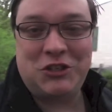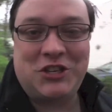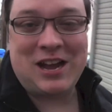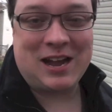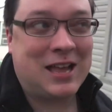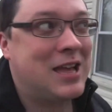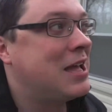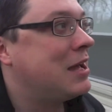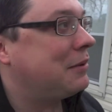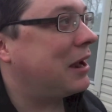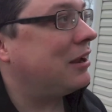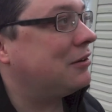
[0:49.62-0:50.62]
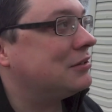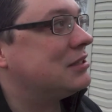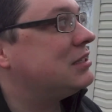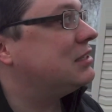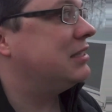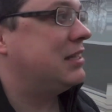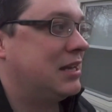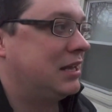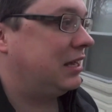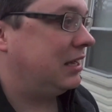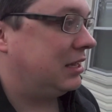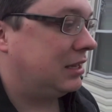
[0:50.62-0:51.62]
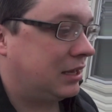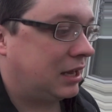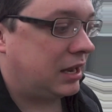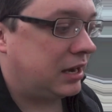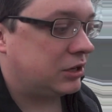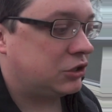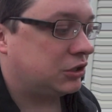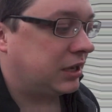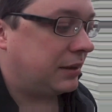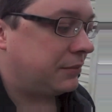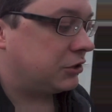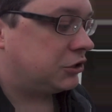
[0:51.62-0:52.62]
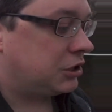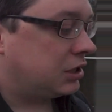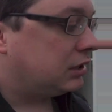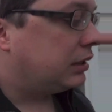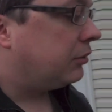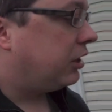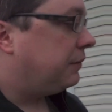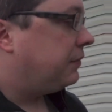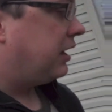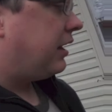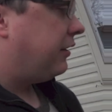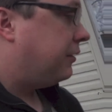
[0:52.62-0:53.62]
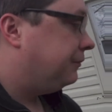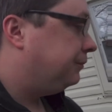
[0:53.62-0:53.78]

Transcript: check, but I don't see any initial damage. Liberty, get out of there.